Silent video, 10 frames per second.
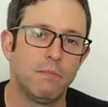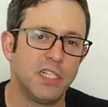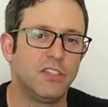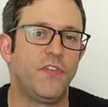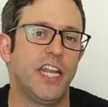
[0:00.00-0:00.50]

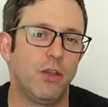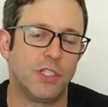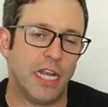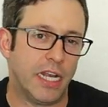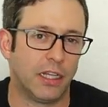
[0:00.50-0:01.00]
But this video
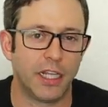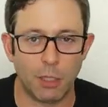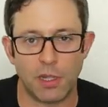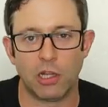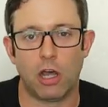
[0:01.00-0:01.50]
is getting a
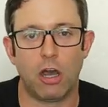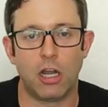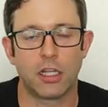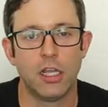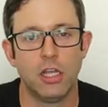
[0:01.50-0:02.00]
little bit
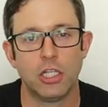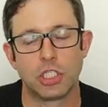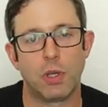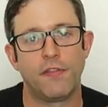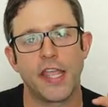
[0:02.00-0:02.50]
long,
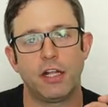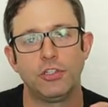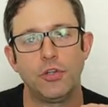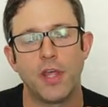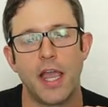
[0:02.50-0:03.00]
so I think
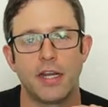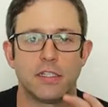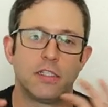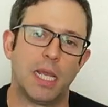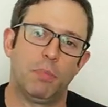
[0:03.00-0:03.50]
I'll do that in a
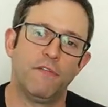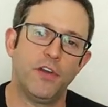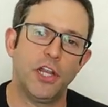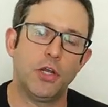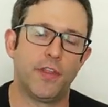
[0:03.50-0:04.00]
separate
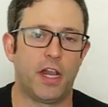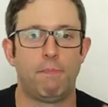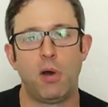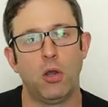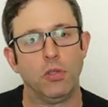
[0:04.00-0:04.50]
video that
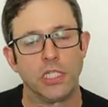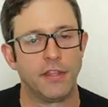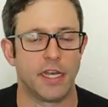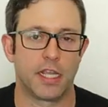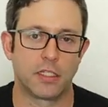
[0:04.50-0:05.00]
I'll post
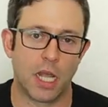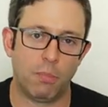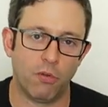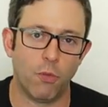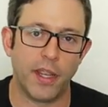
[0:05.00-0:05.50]
in the next couple of